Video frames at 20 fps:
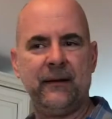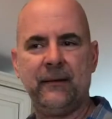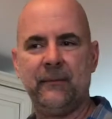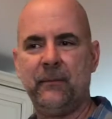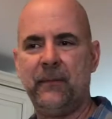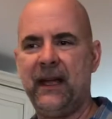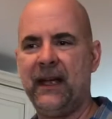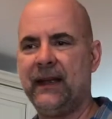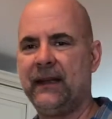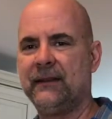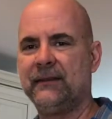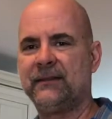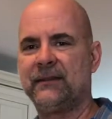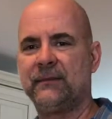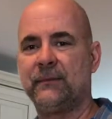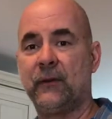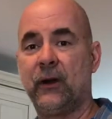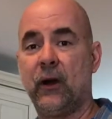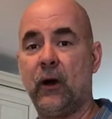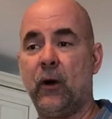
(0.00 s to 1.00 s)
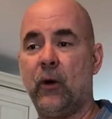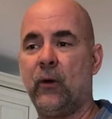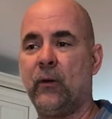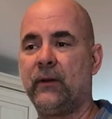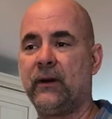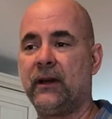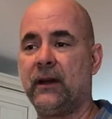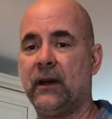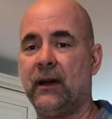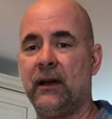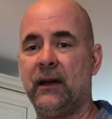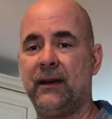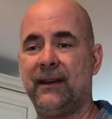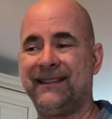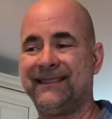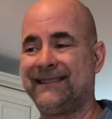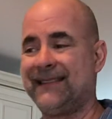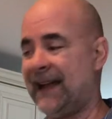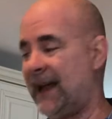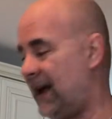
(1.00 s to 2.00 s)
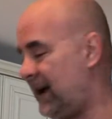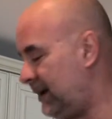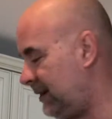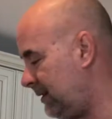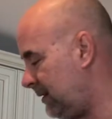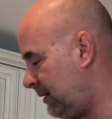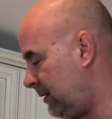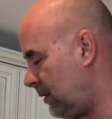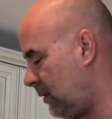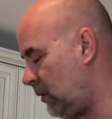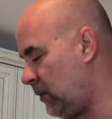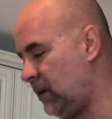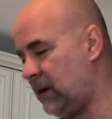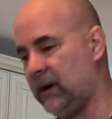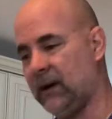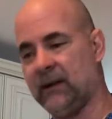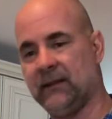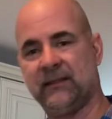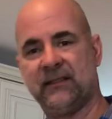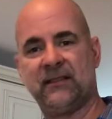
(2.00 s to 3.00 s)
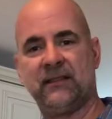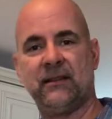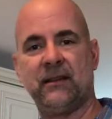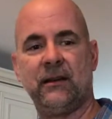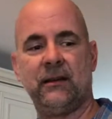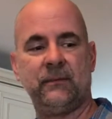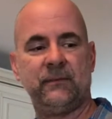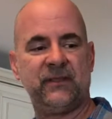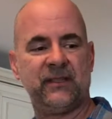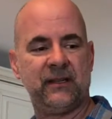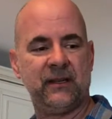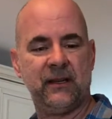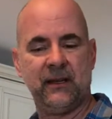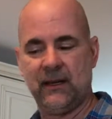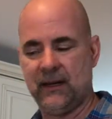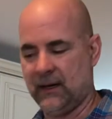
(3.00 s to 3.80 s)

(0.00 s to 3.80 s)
making some cold cut, Italian cold cut subs.